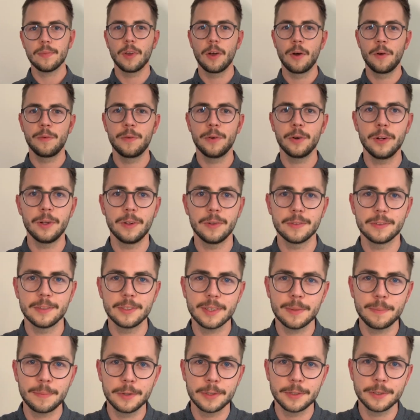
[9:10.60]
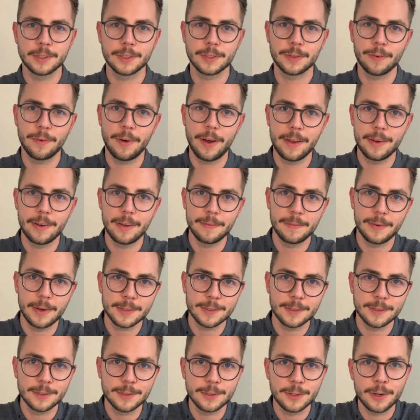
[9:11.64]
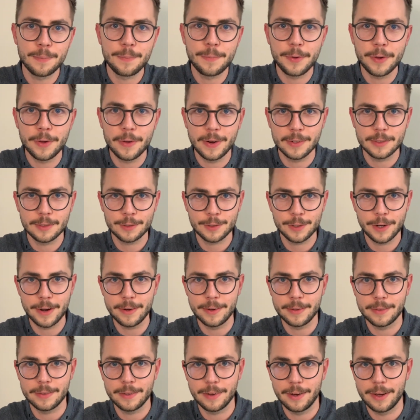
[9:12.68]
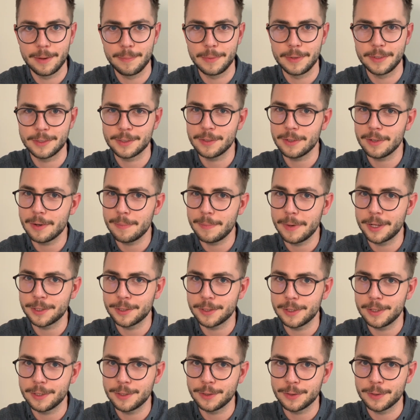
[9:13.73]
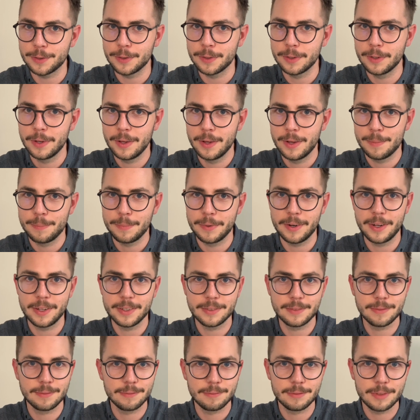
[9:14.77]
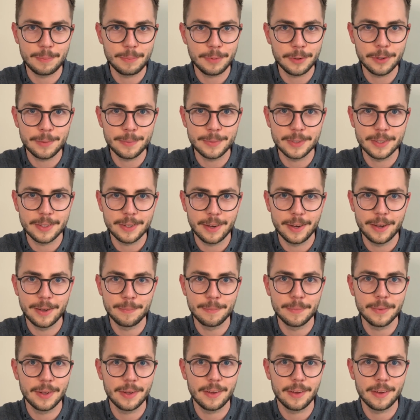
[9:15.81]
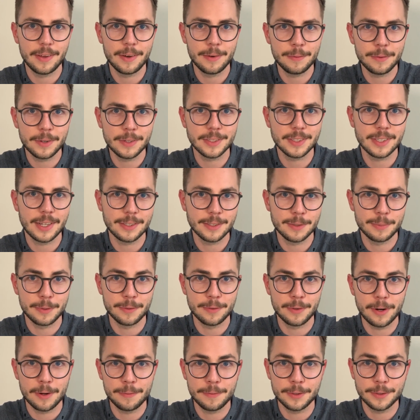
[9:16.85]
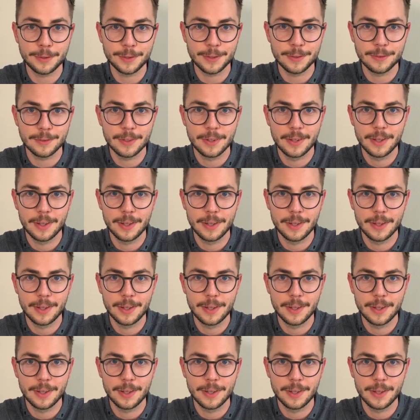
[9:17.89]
Overall, this approach is great if access to compute at training time is not a major issue, but deployment time, inference has to be very efficient.